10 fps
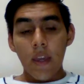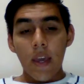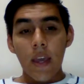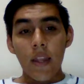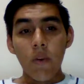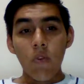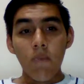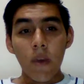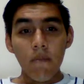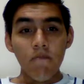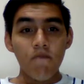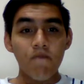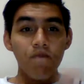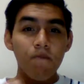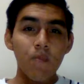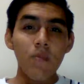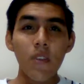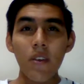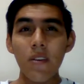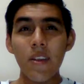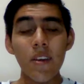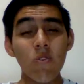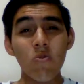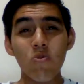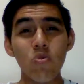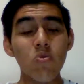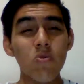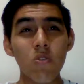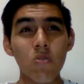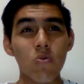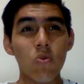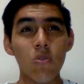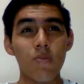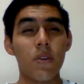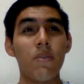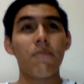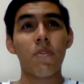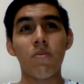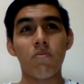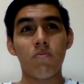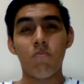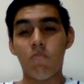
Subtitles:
and it will be you could obtain it from